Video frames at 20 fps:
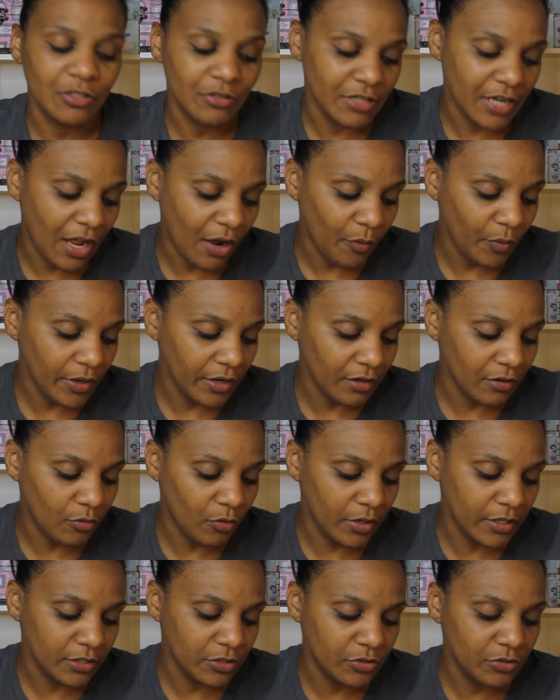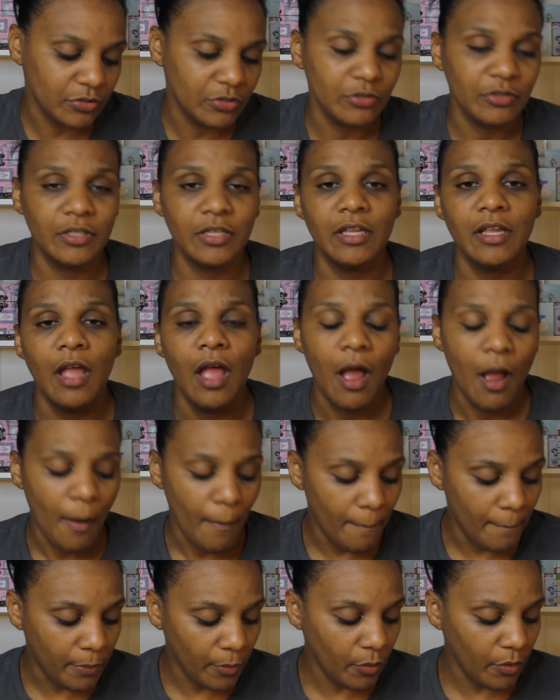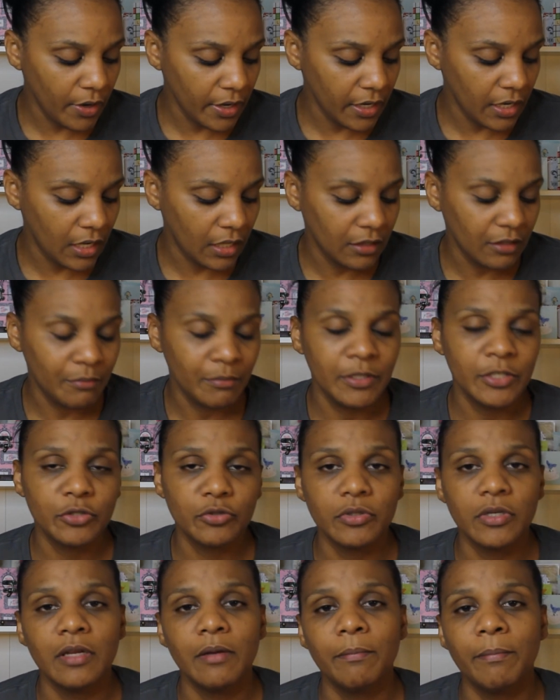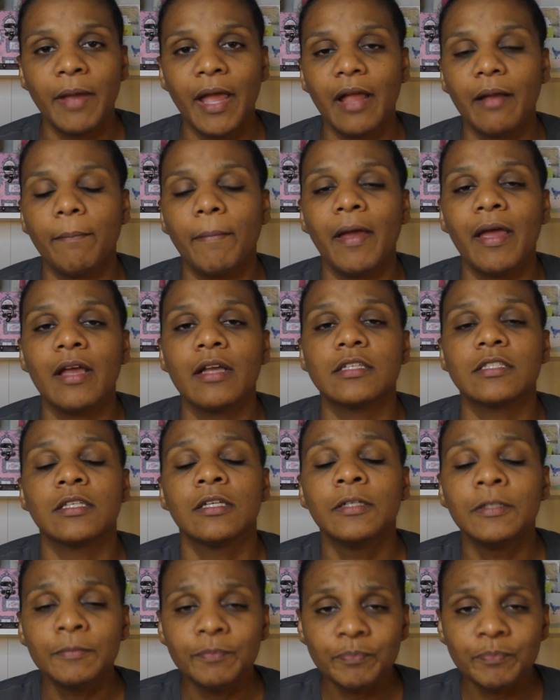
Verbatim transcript: So now we are going to do the boy Elementary backpacks.